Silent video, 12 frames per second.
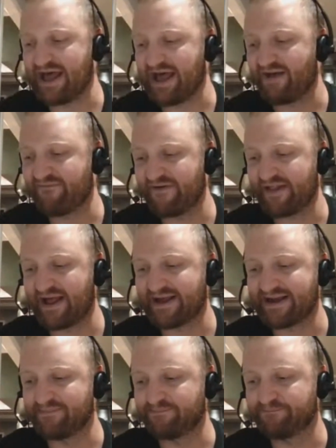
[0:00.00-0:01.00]
I feel like
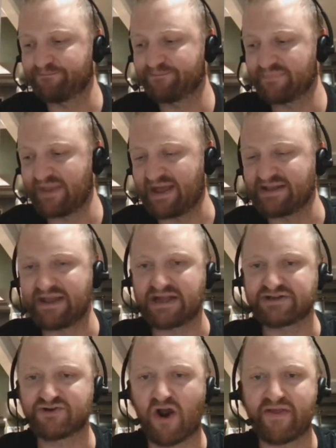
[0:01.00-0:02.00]

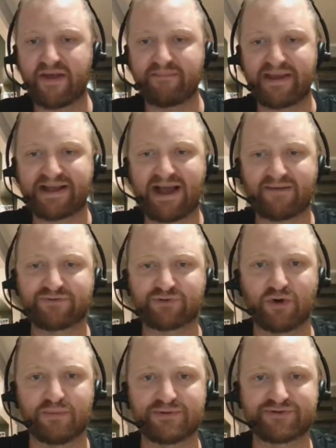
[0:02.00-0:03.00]
that try that Metcalf
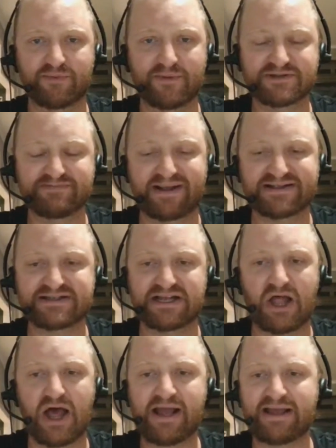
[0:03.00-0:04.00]
scored was almost
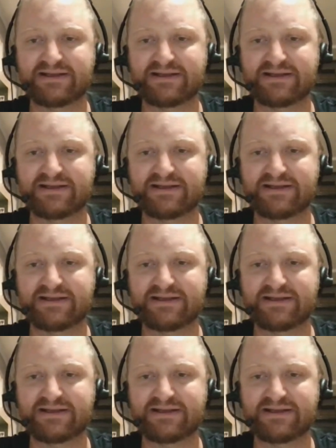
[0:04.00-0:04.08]
Munster-like.